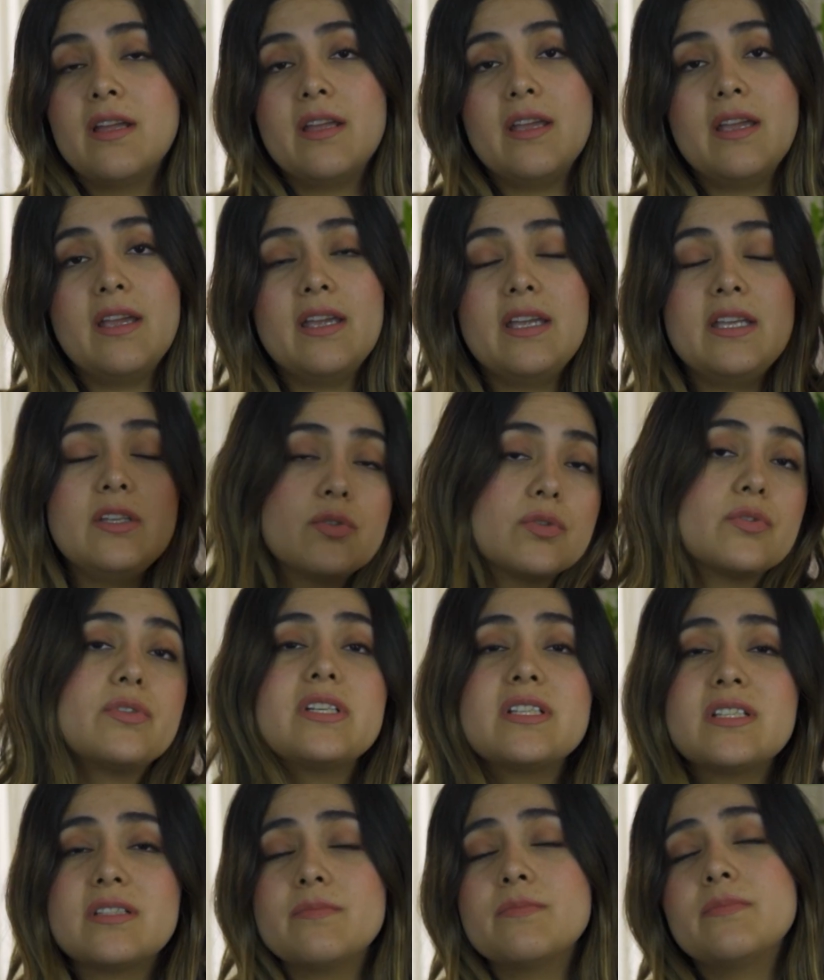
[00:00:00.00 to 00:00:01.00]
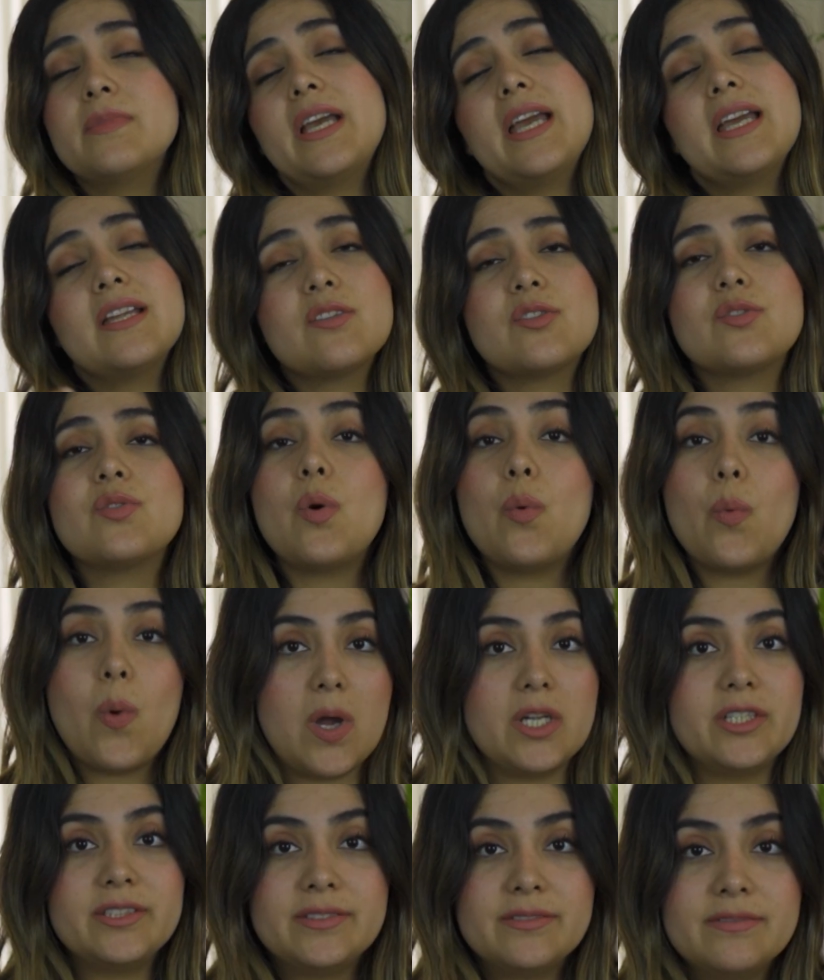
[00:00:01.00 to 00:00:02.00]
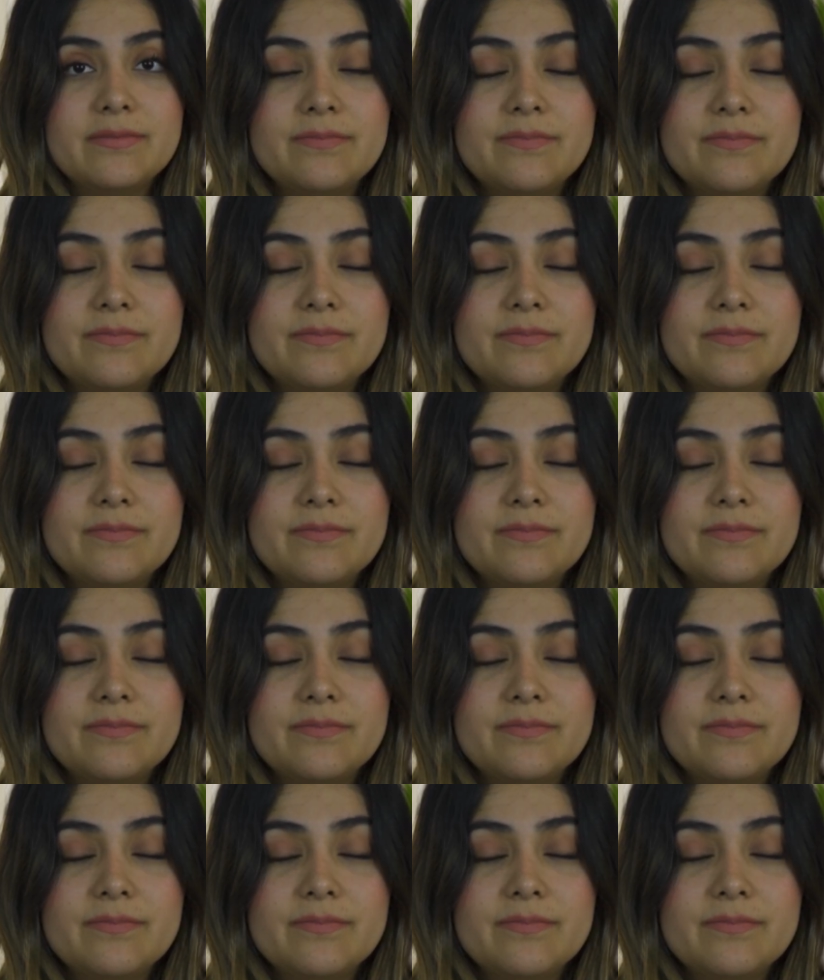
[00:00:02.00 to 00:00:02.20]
in tourism and so on.